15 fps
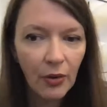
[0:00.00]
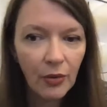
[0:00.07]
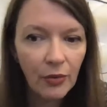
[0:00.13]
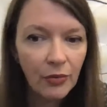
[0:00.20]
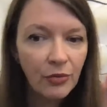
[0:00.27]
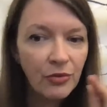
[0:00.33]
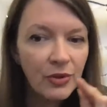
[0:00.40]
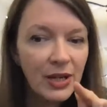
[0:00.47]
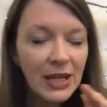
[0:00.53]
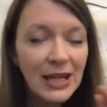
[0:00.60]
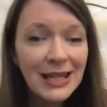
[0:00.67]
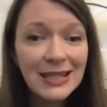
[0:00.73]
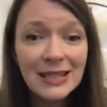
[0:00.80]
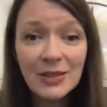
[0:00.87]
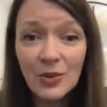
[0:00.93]

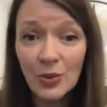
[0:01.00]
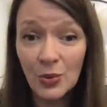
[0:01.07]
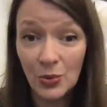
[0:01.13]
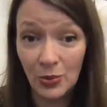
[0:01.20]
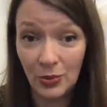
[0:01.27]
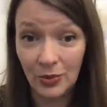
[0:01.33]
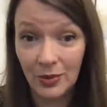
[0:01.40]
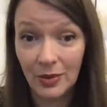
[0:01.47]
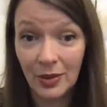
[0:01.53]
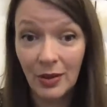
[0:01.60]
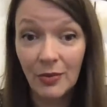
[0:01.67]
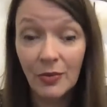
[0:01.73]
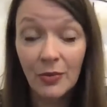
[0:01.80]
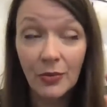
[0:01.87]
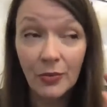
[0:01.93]
Read it all.
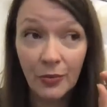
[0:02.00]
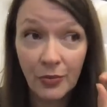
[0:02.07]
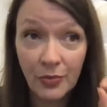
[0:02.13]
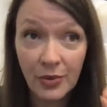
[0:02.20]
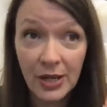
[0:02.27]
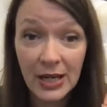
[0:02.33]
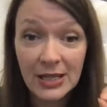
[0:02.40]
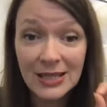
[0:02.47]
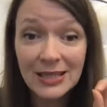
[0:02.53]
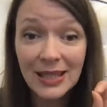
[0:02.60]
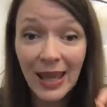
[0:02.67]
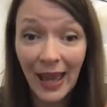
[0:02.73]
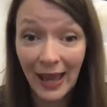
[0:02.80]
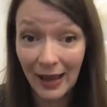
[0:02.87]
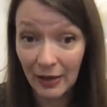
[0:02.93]
Read it
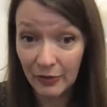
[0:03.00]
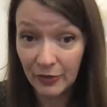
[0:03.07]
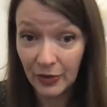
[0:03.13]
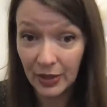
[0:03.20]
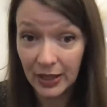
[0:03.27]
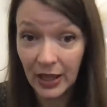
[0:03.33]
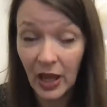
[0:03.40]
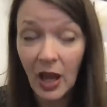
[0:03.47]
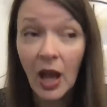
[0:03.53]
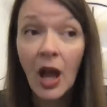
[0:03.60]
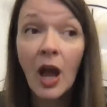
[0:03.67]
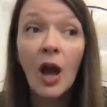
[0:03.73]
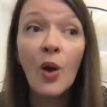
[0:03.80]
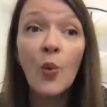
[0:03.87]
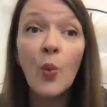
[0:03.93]
carefully.
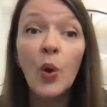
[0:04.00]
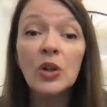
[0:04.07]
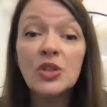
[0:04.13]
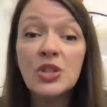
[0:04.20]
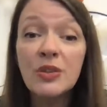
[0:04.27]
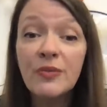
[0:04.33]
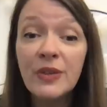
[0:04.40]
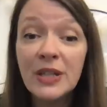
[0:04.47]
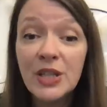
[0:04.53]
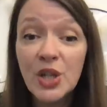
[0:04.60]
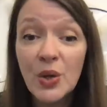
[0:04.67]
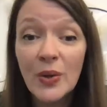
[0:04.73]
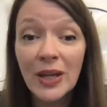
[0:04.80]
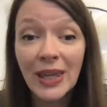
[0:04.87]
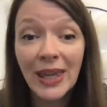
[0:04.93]
Watch the
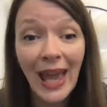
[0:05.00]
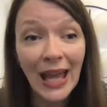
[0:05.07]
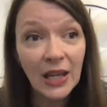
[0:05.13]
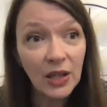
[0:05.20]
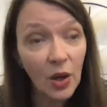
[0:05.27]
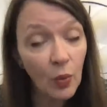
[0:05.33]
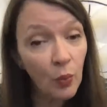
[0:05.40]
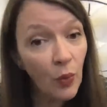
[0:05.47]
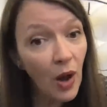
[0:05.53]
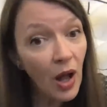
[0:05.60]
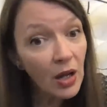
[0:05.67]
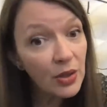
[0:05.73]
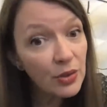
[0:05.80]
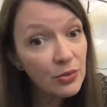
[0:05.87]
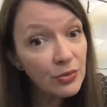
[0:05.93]
video again
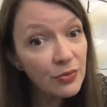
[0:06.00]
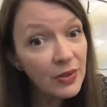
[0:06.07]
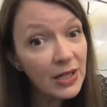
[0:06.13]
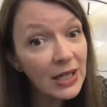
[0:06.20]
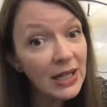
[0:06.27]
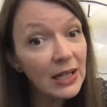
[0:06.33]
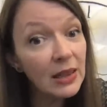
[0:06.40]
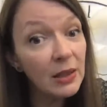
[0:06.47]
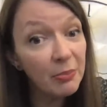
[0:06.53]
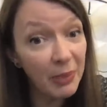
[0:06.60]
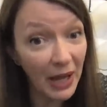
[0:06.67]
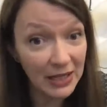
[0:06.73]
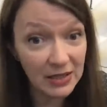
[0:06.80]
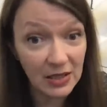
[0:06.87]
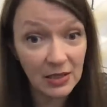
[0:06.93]
while you read the
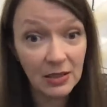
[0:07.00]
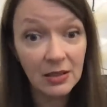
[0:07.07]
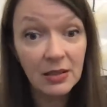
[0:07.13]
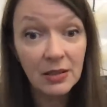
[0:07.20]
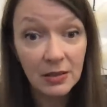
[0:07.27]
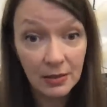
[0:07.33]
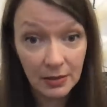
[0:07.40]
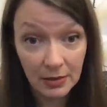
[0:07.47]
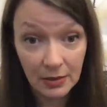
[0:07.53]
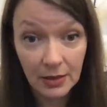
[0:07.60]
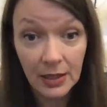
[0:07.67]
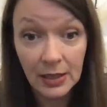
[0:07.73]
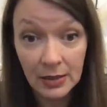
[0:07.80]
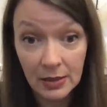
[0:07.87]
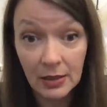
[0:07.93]
pattern
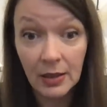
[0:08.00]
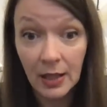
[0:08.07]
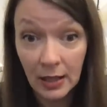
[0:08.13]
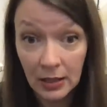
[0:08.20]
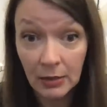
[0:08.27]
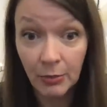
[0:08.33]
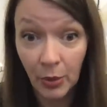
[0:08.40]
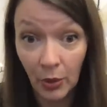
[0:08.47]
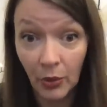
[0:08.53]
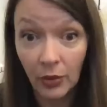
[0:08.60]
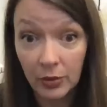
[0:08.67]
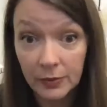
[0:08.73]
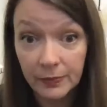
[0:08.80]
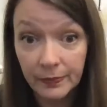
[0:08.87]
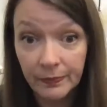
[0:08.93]
in the blog.
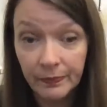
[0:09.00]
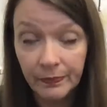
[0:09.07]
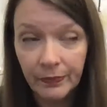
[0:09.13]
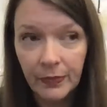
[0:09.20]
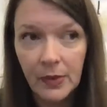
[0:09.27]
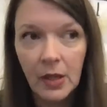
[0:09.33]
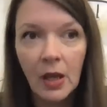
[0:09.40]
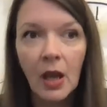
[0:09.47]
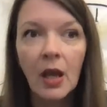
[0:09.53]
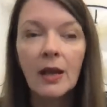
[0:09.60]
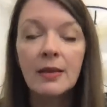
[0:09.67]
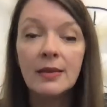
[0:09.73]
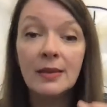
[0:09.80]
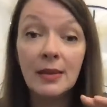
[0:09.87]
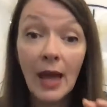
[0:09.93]

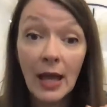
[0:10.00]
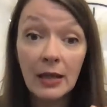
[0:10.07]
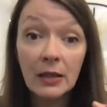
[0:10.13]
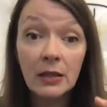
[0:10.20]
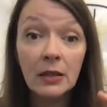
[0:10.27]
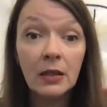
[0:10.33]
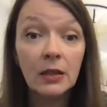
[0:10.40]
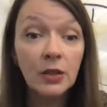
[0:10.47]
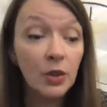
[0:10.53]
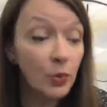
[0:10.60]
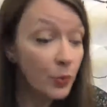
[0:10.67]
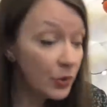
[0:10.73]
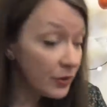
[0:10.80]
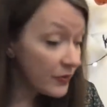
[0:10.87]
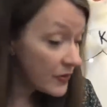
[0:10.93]
Then you
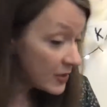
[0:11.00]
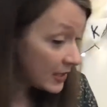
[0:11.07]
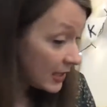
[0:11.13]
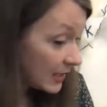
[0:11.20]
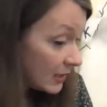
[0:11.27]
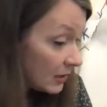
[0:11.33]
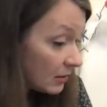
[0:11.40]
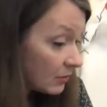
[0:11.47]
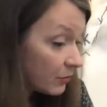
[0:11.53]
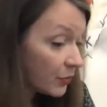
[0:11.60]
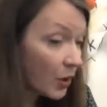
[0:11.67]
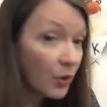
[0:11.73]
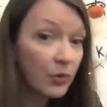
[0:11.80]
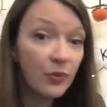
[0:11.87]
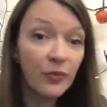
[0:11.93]
would have seen
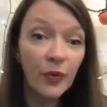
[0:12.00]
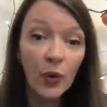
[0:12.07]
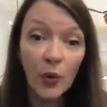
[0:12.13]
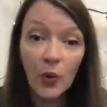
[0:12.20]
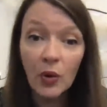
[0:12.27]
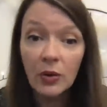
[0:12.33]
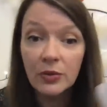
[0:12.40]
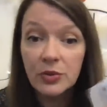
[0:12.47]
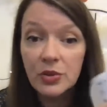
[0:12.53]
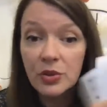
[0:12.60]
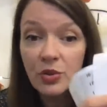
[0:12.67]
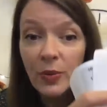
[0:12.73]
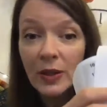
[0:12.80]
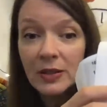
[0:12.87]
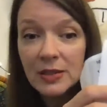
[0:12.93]
row 4 to
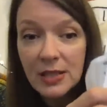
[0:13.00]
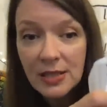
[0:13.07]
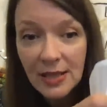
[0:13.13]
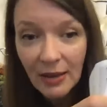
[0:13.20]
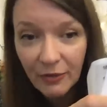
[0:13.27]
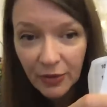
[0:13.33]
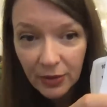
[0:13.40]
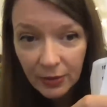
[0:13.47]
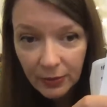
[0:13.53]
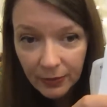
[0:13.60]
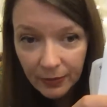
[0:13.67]
27